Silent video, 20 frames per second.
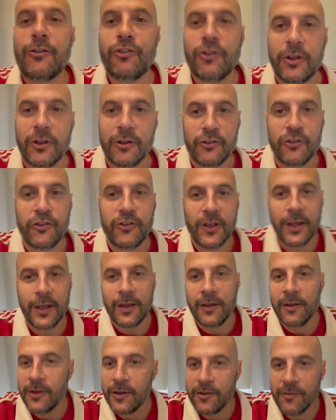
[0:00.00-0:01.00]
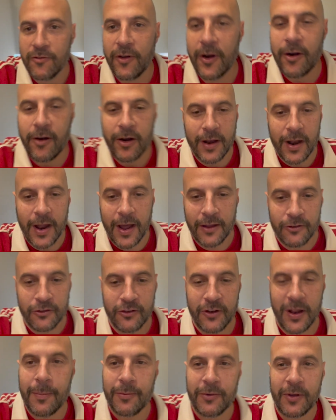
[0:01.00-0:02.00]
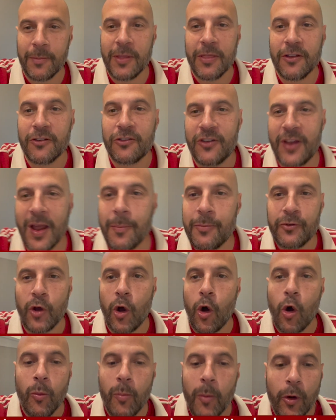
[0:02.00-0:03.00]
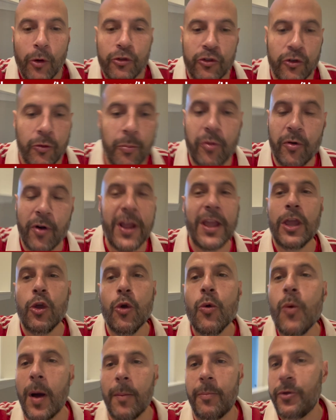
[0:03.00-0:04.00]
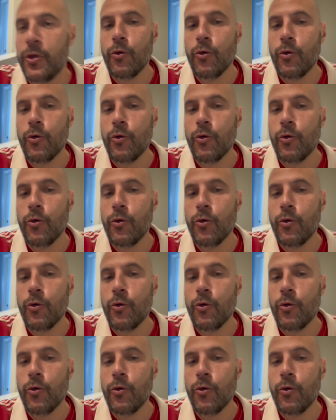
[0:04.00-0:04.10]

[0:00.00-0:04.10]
you can see, very nice steps. I mean, the steps almost bring you up.